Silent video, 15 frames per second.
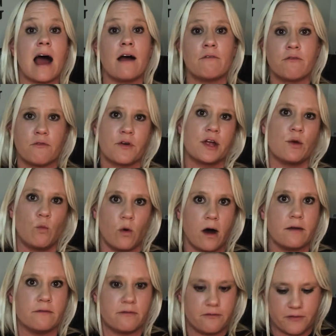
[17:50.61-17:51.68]

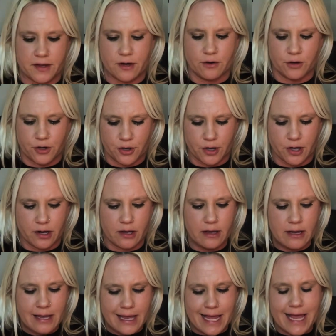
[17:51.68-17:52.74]
everyone feel good?
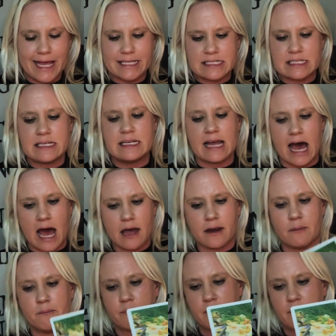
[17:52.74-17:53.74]
It's not